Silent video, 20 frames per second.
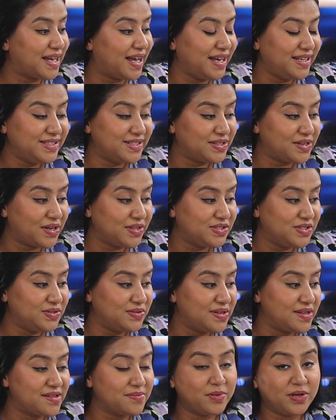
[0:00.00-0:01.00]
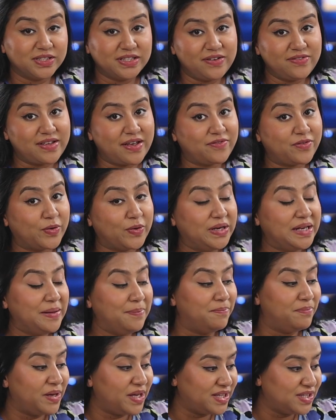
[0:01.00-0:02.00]
I did not do this. Maldives I've already
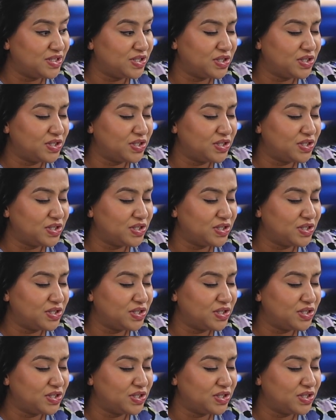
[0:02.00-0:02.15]
been